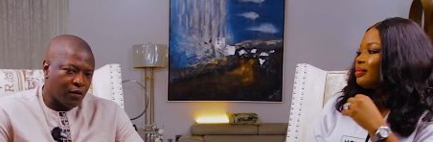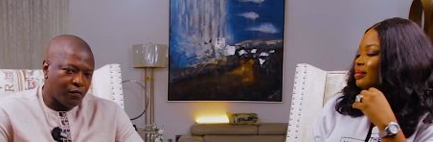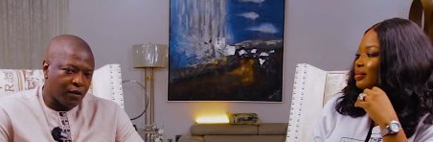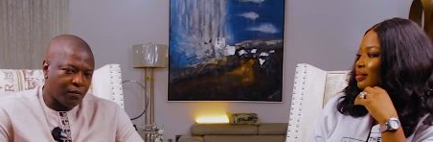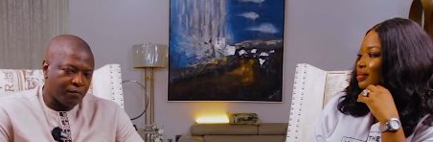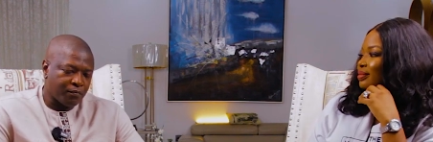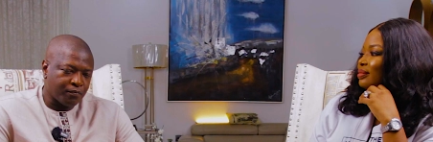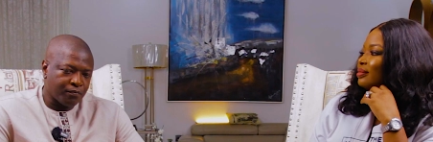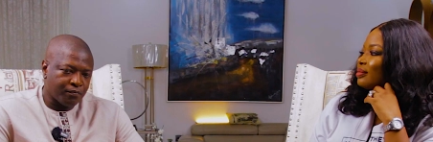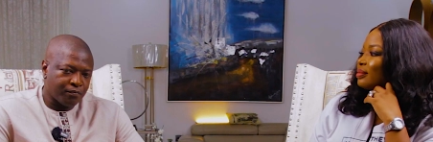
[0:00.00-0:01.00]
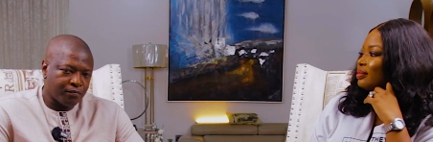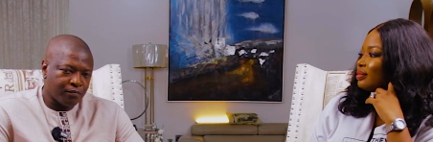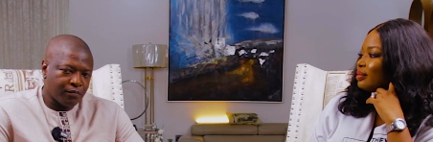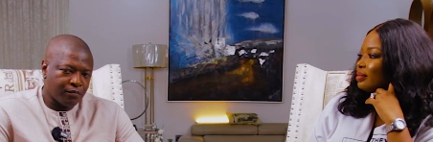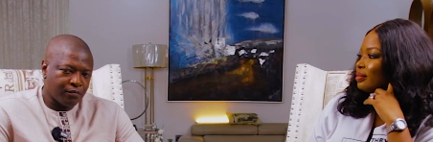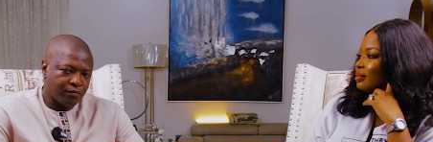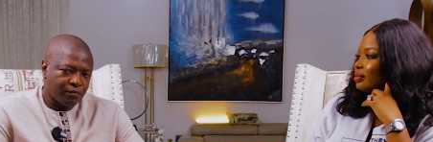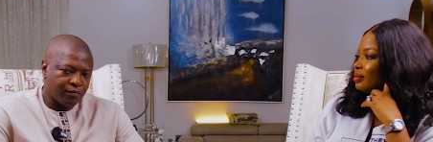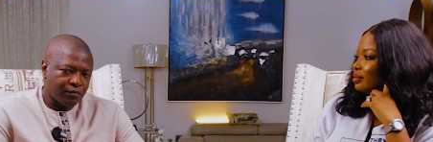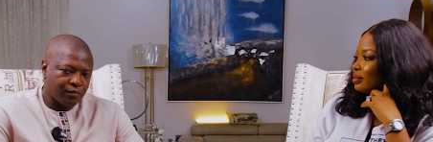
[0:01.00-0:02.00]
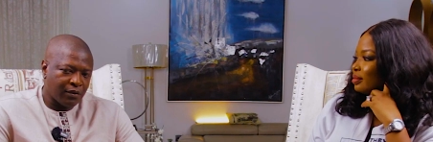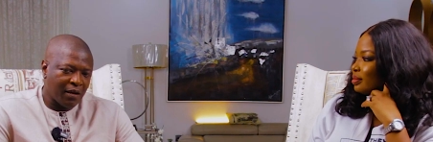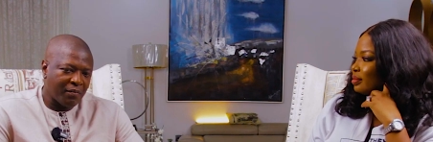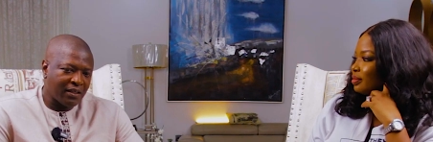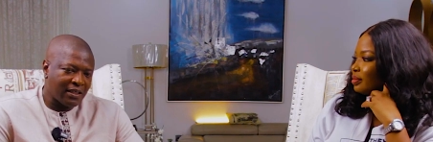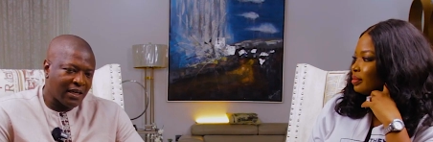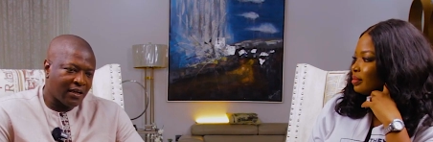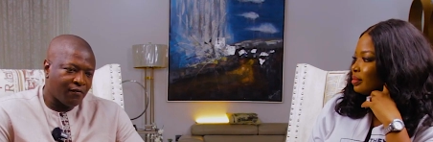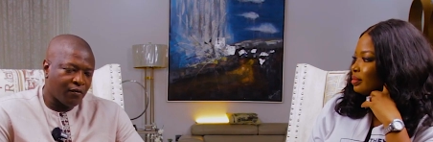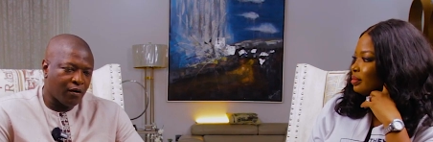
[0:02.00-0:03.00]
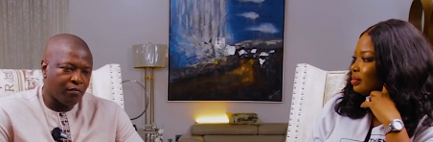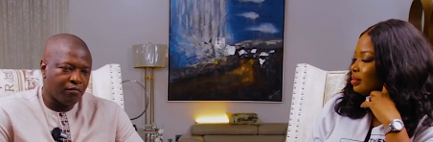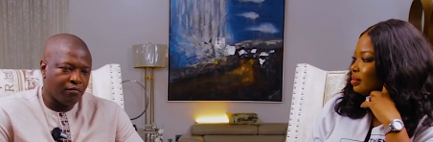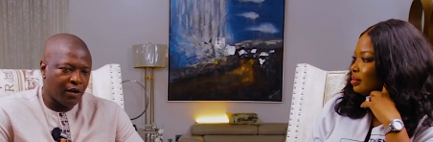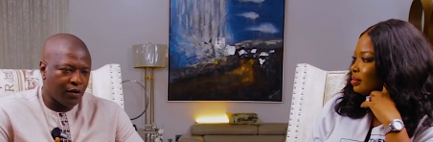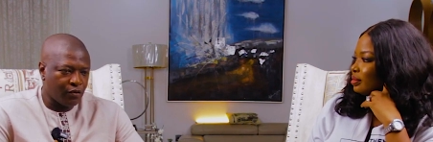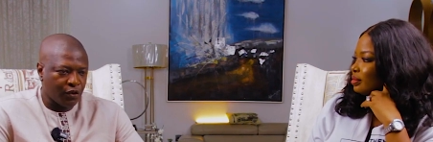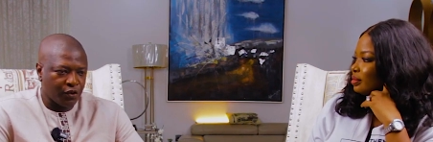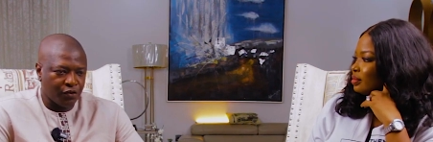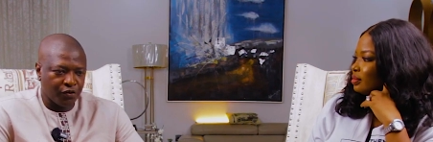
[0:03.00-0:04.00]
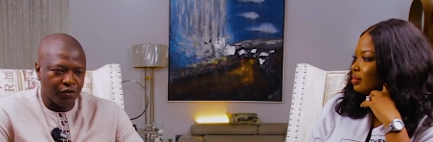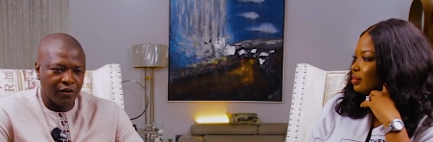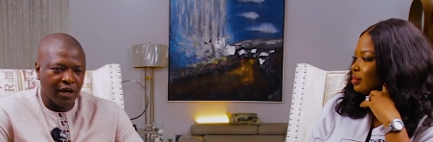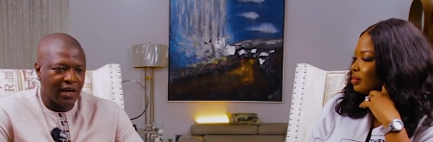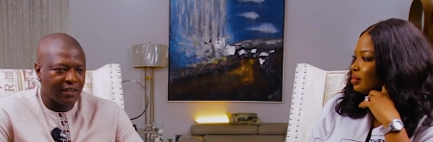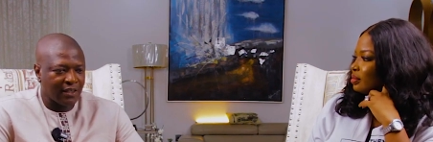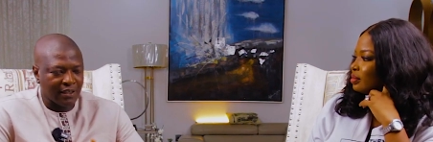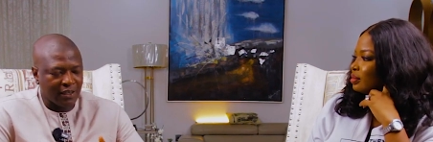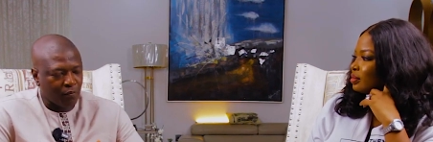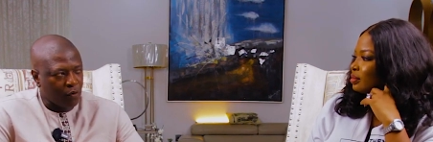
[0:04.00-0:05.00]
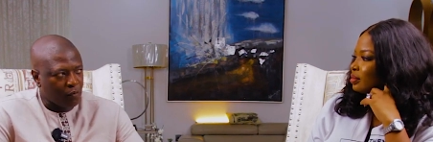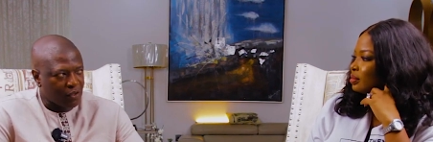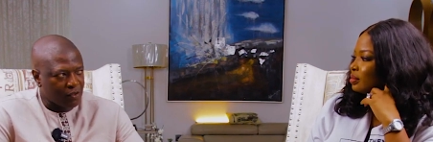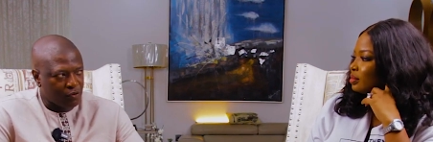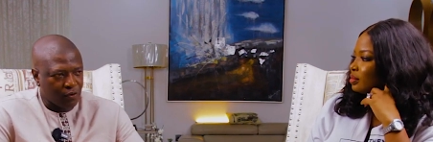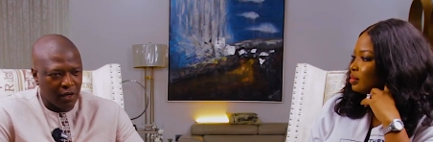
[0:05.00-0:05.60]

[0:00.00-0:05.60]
Speaker 1: of, um, let me take it from education. I attended a public school,